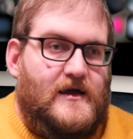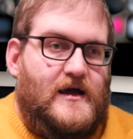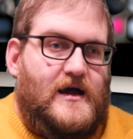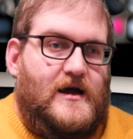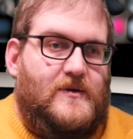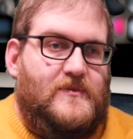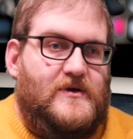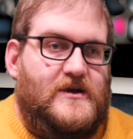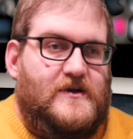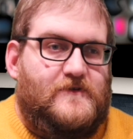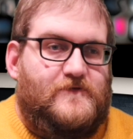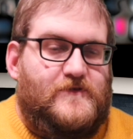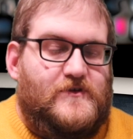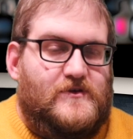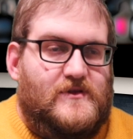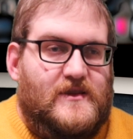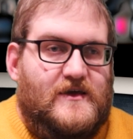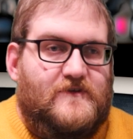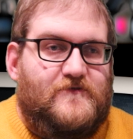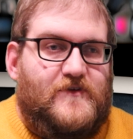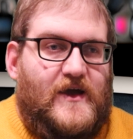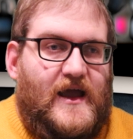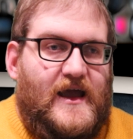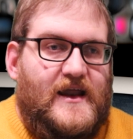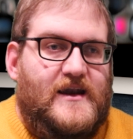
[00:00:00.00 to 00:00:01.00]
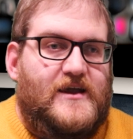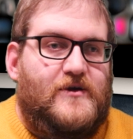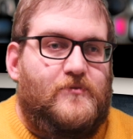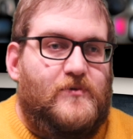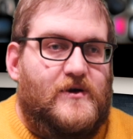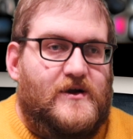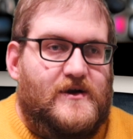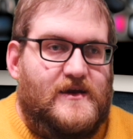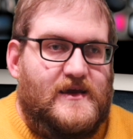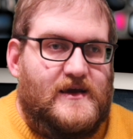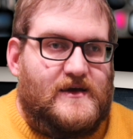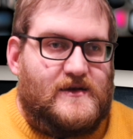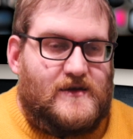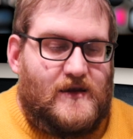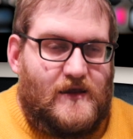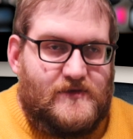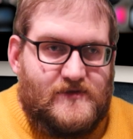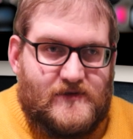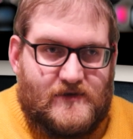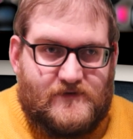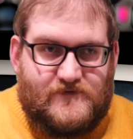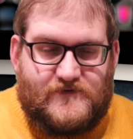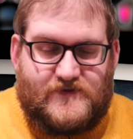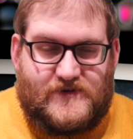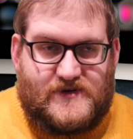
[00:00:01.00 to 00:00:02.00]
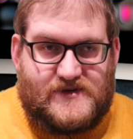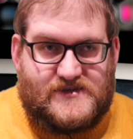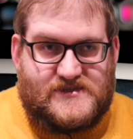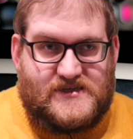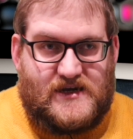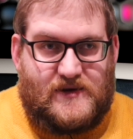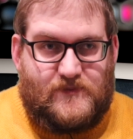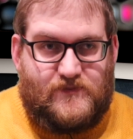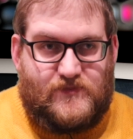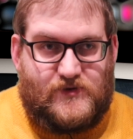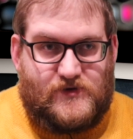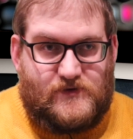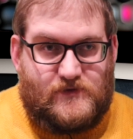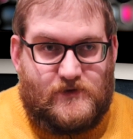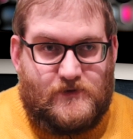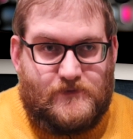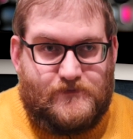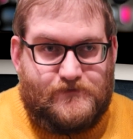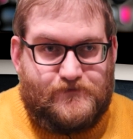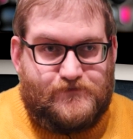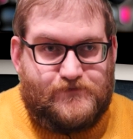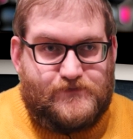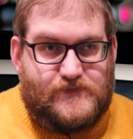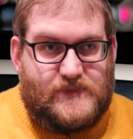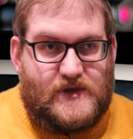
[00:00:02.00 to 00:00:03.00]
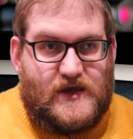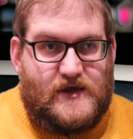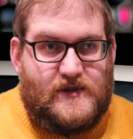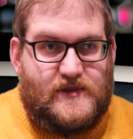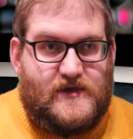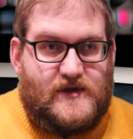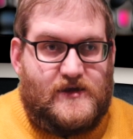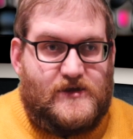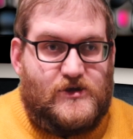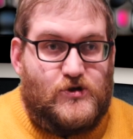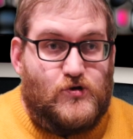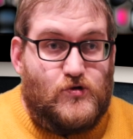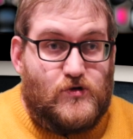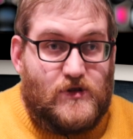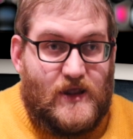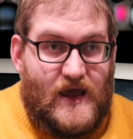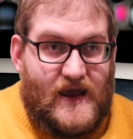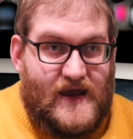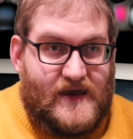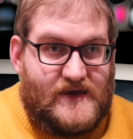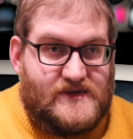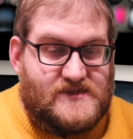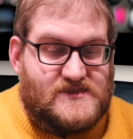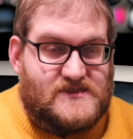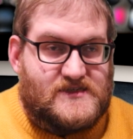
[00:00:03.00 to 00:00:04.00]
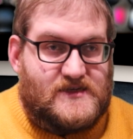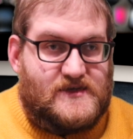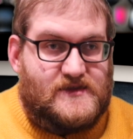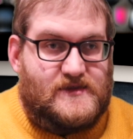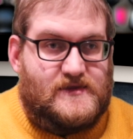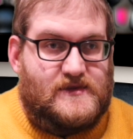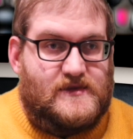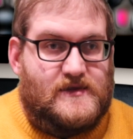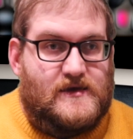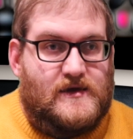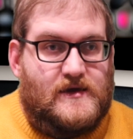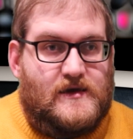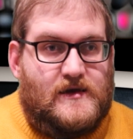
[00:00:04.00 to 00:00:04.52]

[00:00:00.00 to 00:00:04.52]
I mean, if you live anywhere near London, for example, the ULEZ and